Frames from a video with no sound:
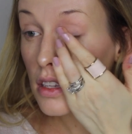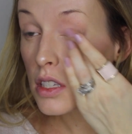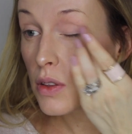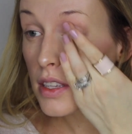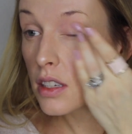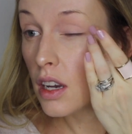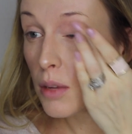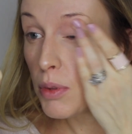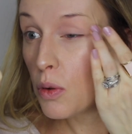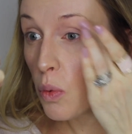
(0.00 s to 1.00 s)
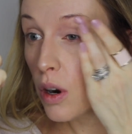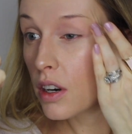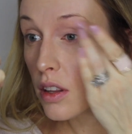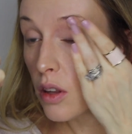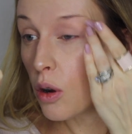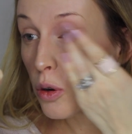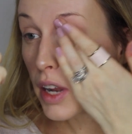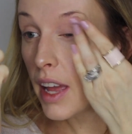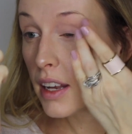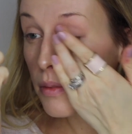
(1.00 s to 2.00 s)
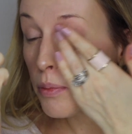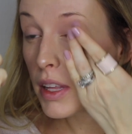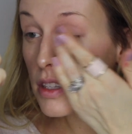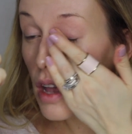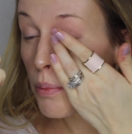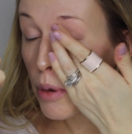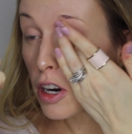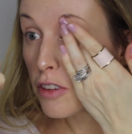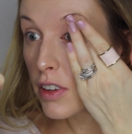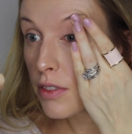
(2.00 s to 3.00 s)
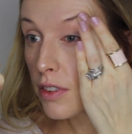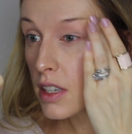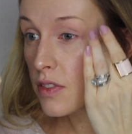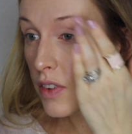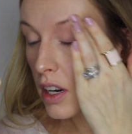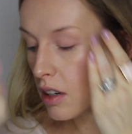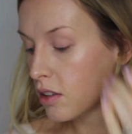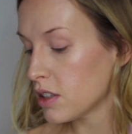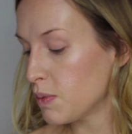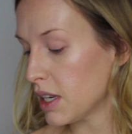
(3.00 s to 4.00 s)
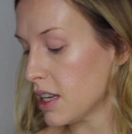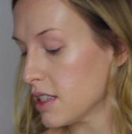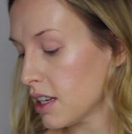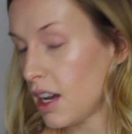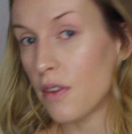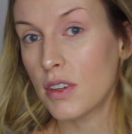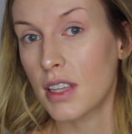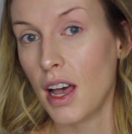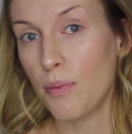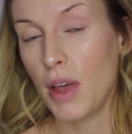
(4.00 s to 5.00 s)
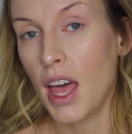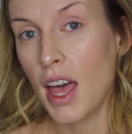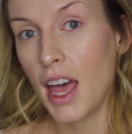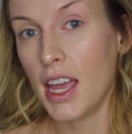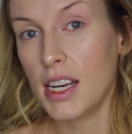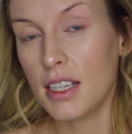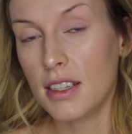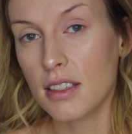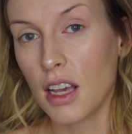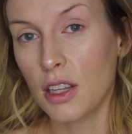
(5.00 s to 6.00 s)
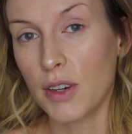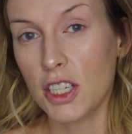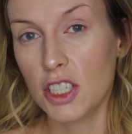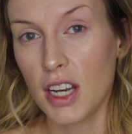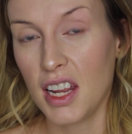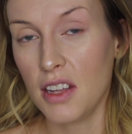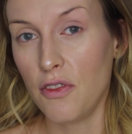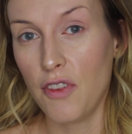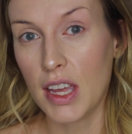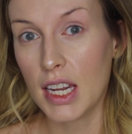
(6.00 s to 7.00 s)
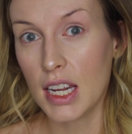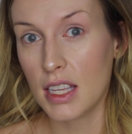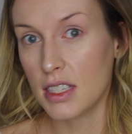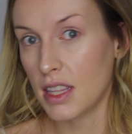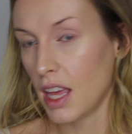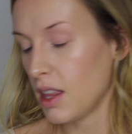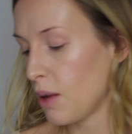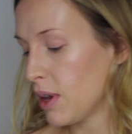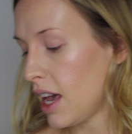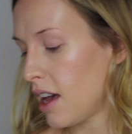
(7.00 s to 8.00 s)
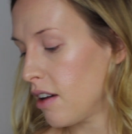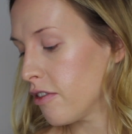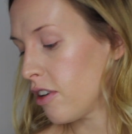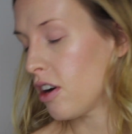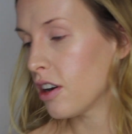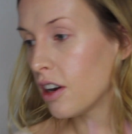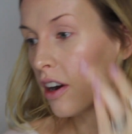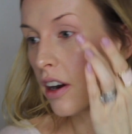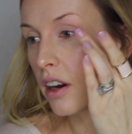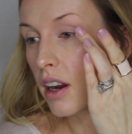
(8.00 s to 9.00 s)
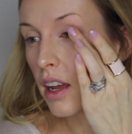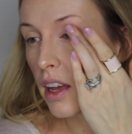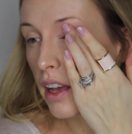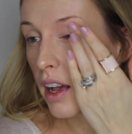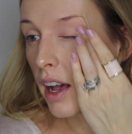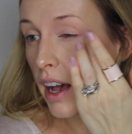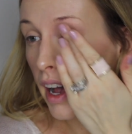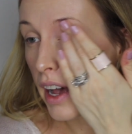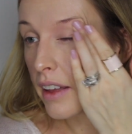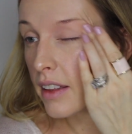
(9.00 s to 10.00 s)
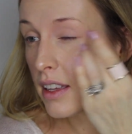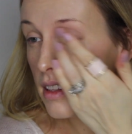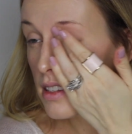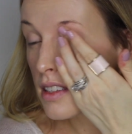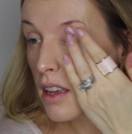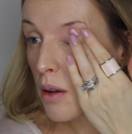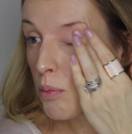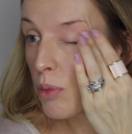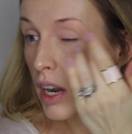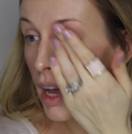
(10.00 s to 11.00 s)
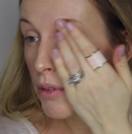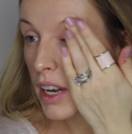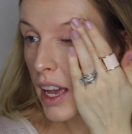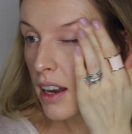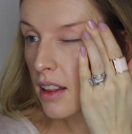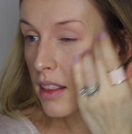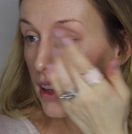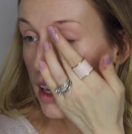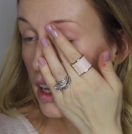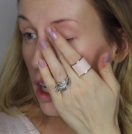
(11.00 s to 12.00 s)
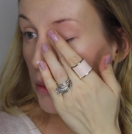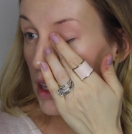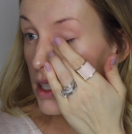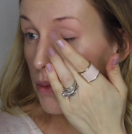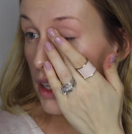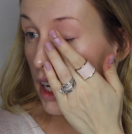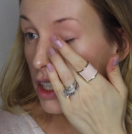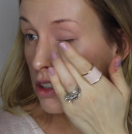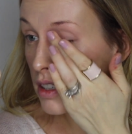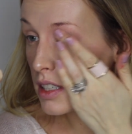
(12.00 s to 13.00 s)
So this could be worn alone, and it's perfect for us fair girls because it covers up any discoloration, any veininess that we have on our eyelids. But I'm going to add a little bit something extra